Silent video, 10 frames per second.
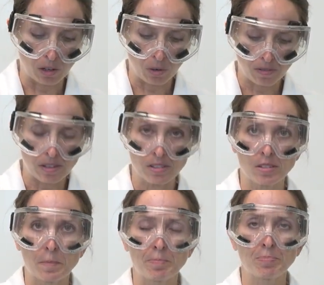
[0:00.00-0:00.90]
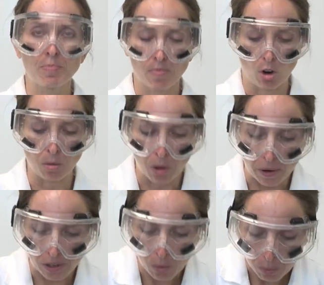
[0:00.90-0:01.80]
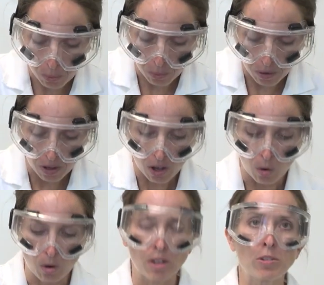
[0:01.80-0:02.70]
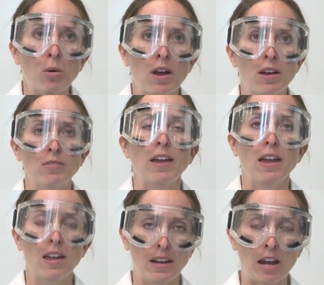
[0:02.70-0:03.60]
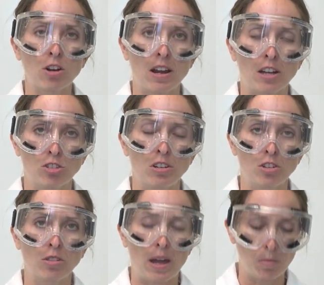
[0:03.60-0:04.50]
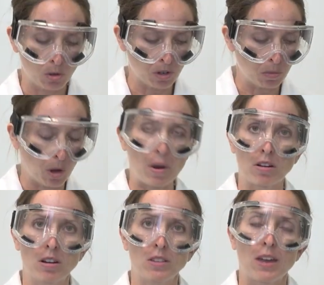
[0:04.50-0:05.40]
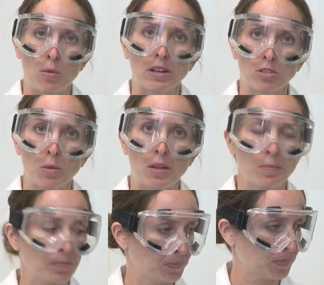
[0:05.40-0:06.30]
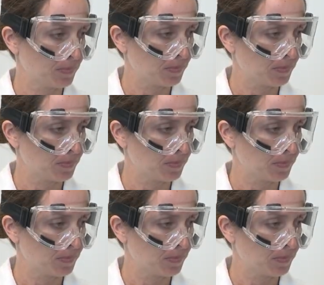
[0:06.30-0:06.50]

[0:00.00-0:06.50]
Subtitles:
So I can wave this or blow on it, or if you have an air connection in your lab, you can blow air on it that way as well.